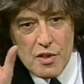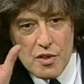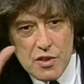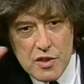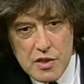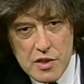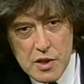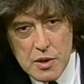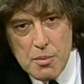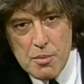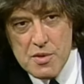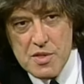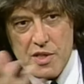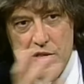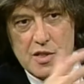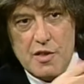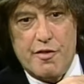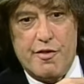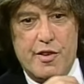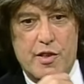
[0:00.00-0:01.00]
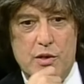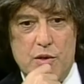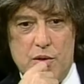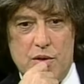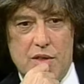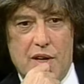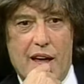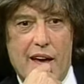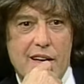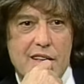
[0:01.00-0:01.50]
looms into
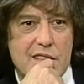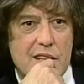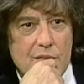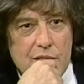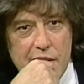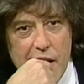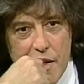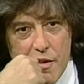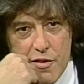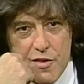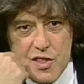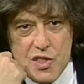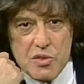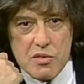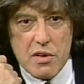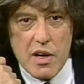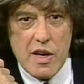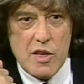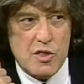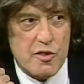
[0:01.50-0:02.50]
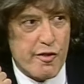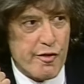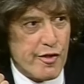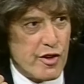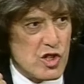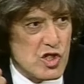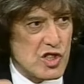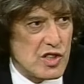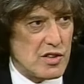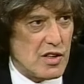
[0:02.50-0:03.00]
view like some kind of strange
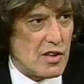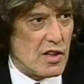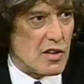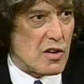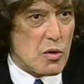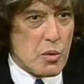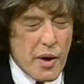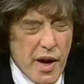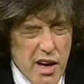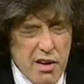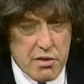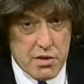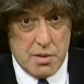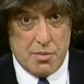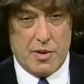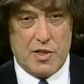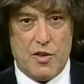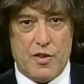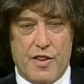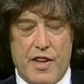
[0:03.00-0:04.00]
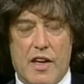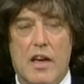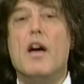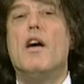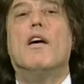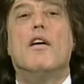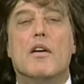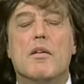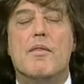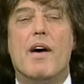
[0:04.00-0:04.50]
fish in an aquarium, and you think,
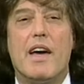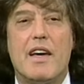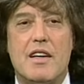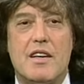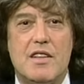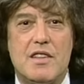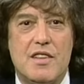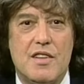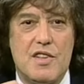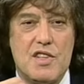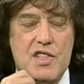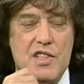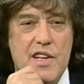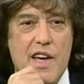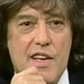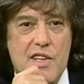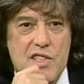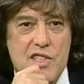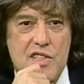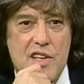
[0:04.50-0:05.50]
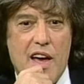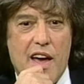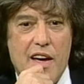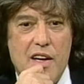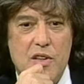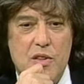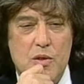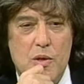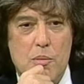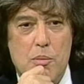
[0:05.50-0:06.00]
oh my goodness, yes, I
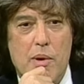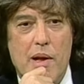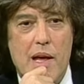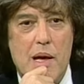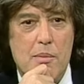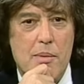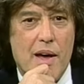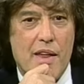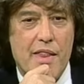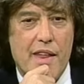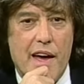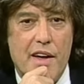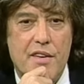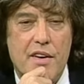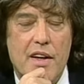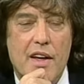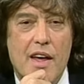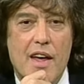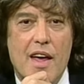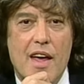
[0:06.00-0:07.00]
could do a play about that,